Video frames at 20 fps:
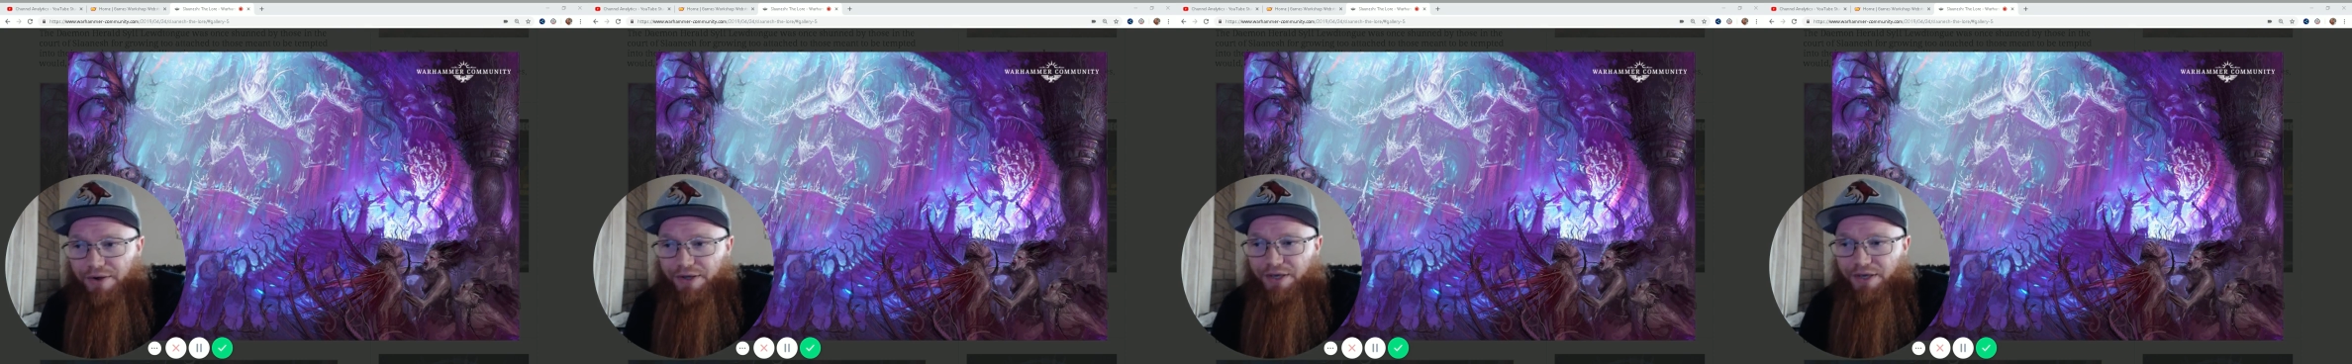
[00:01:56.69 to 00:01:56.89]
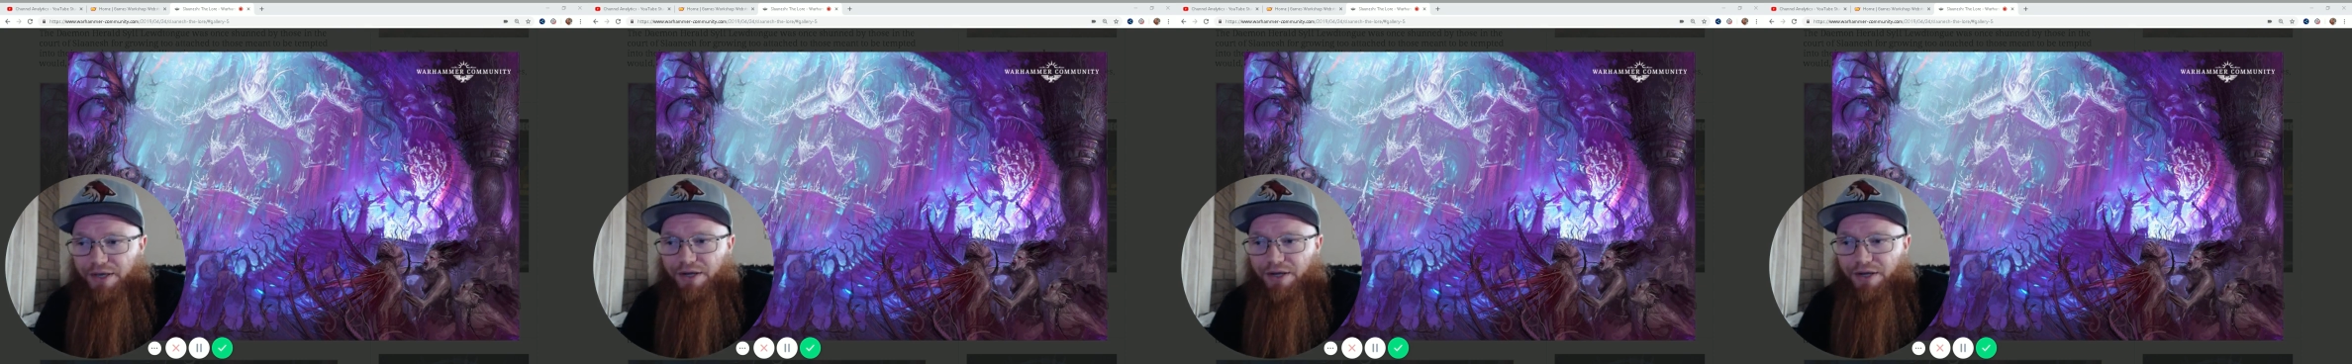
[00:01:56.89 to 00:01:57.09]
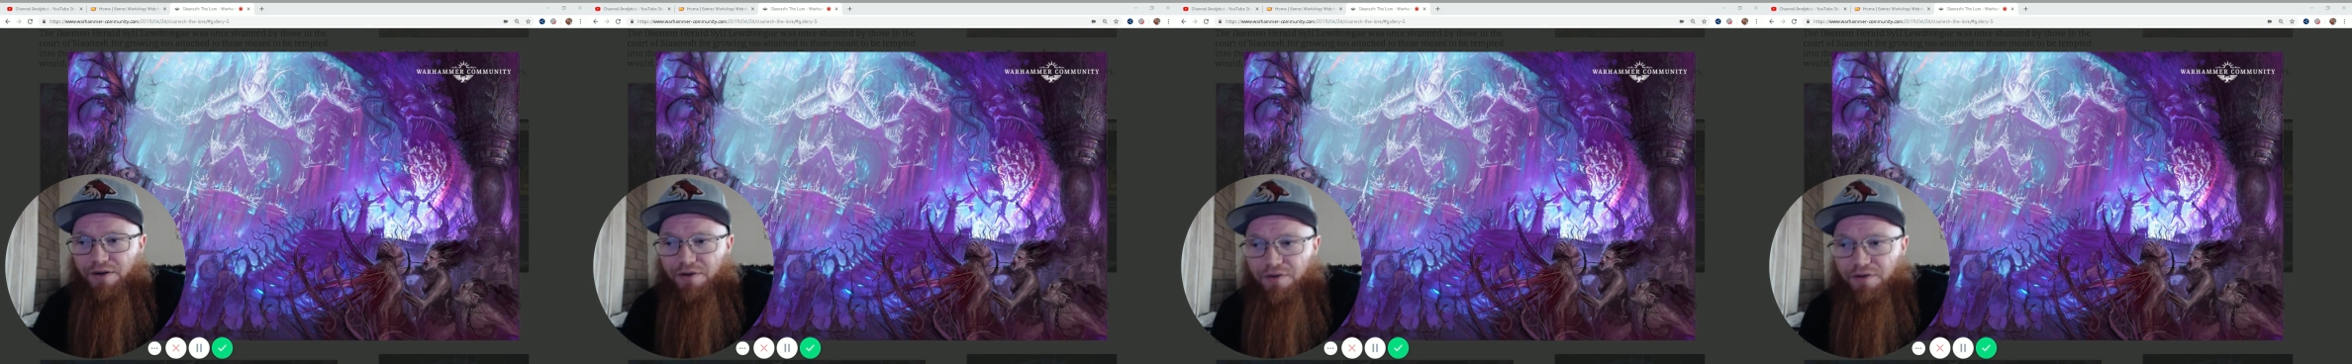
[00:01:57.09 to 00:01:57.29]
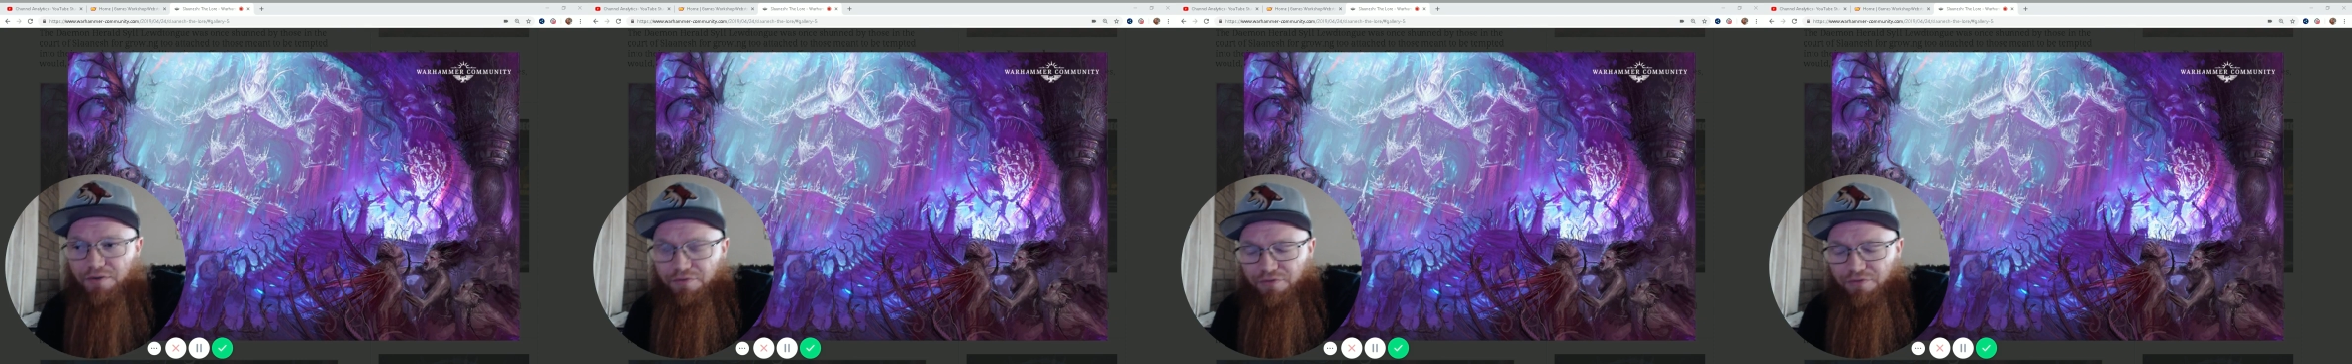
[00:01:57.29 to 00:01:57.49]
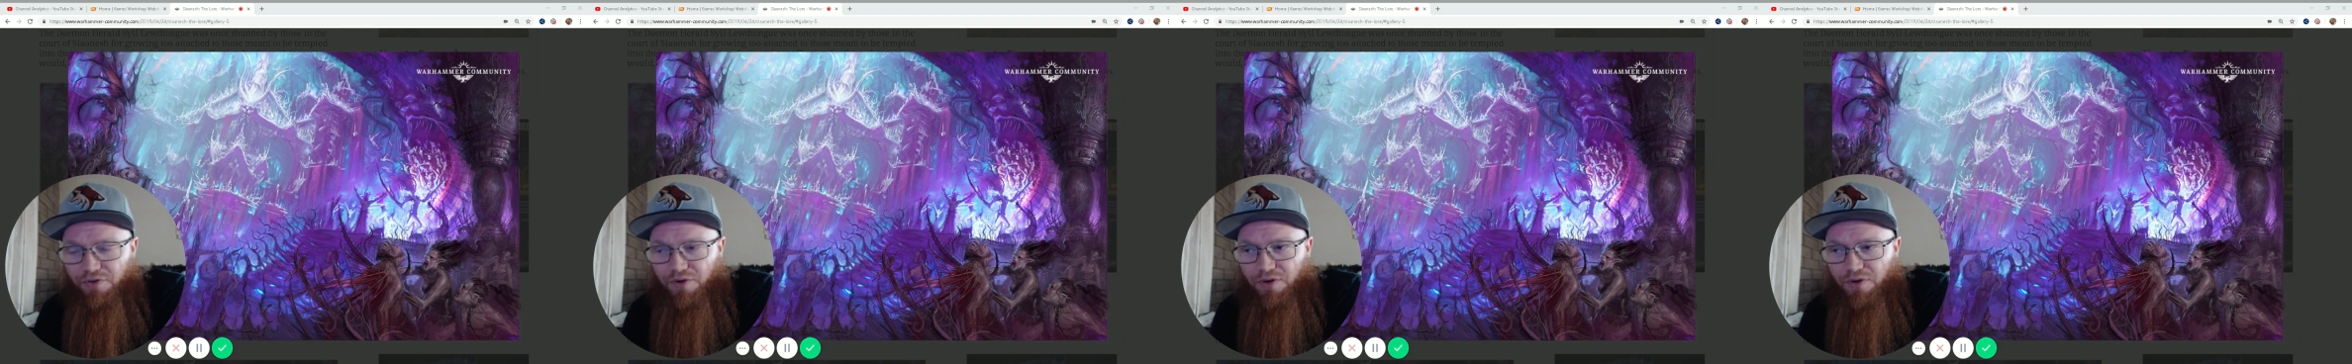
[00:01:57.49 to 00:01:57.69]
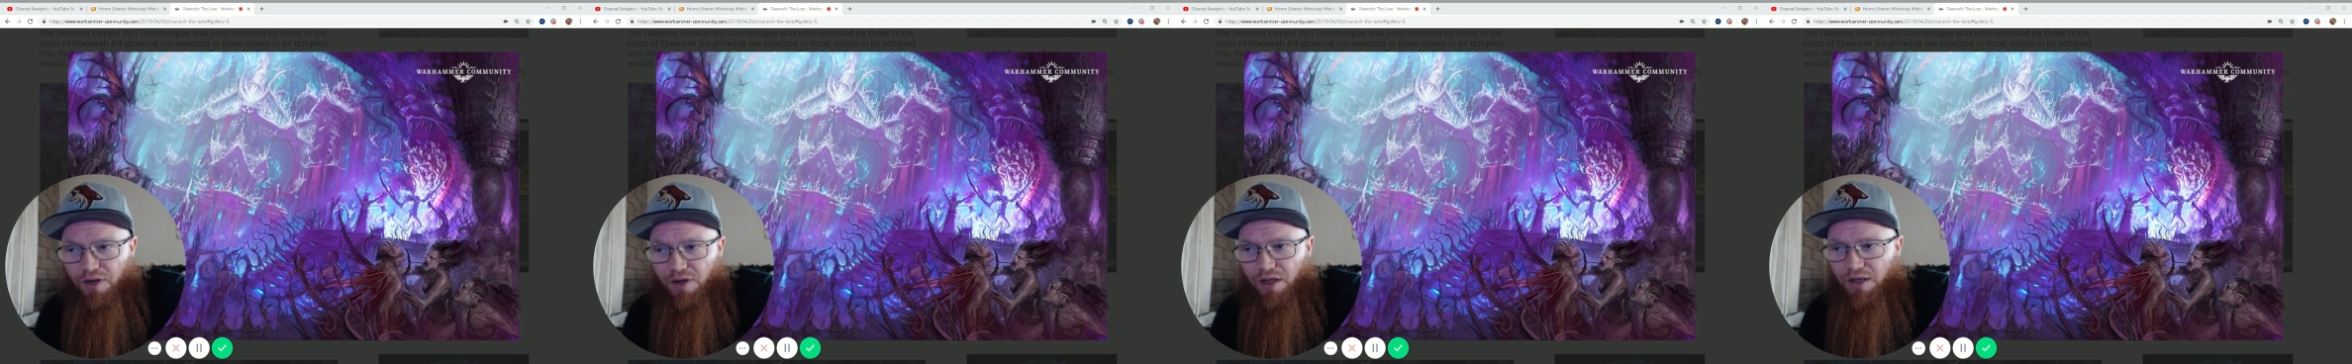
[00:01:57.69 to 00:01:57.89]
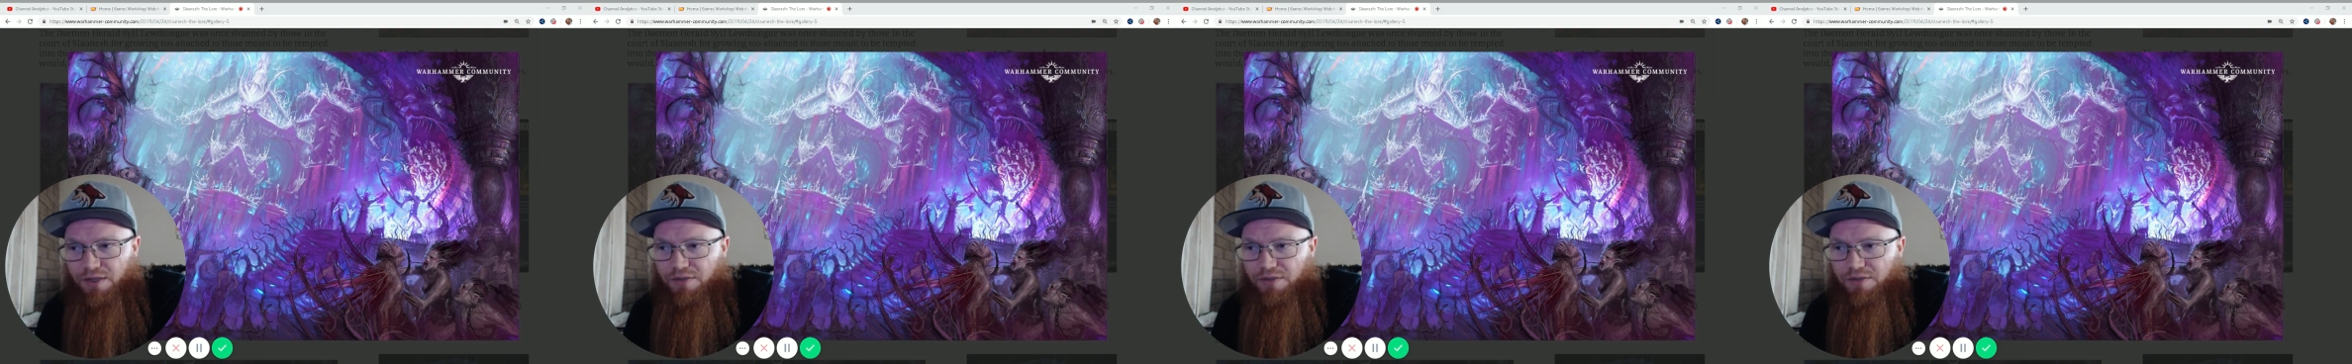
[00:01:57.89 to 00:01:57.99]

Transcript: here for uh,